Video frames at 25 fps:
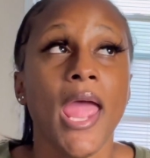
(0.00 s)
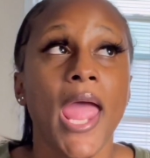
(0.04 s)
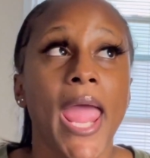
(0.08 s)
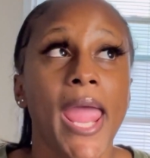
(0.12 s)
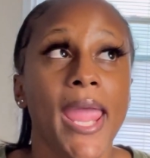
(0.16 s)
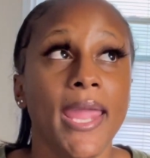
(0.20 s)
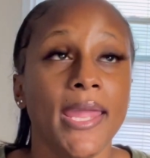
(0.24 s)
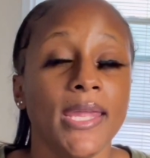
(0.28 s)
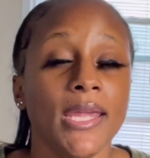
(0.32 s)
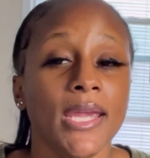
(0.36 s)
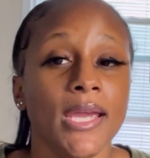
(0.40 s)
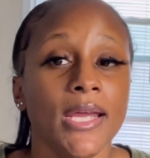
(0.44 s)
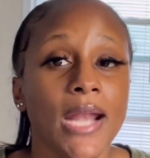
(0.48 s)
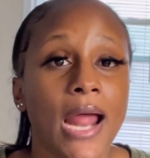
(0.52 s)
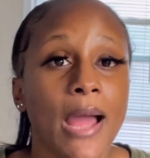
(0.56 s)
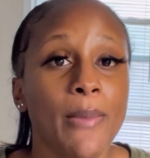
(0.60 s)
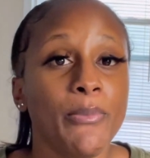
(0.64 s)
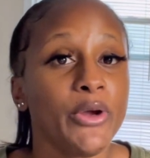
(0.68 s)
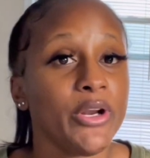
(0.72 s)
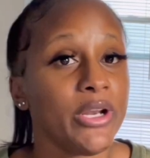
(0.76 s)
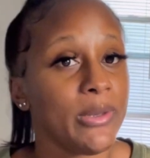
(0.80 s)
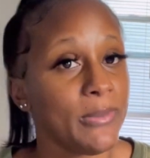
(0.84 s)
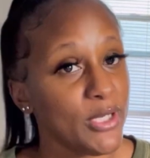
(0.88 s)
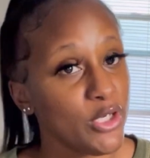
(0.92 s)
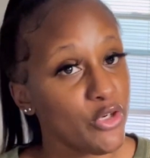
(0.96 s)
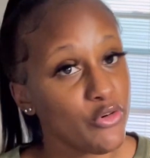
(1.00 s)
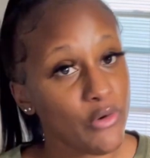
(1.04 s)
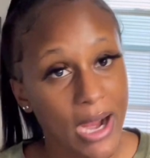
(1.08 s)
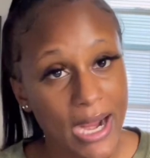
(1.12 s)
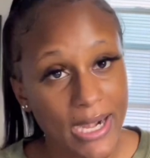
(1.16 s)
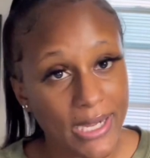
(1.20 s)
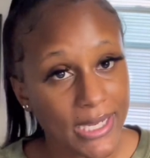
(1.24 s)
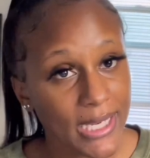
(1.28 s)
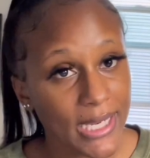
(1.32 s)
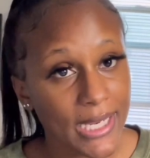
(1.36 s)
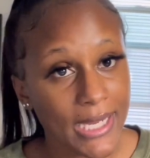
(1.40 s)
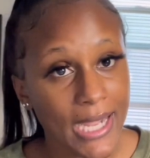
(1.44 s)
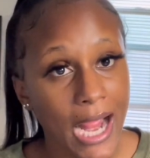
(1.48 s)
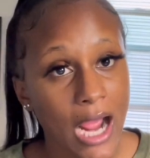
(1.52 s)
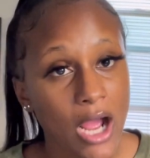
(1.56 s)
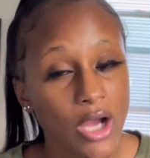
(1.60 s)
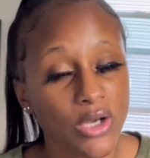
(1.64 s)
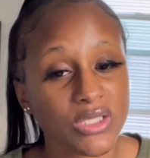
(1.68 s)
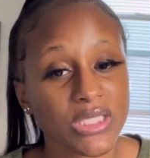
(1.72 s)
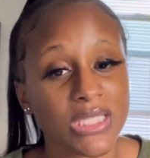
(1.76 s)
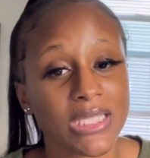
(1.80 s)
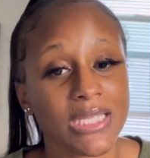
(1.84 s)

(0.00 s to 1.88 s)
and I'm going to be grinding it out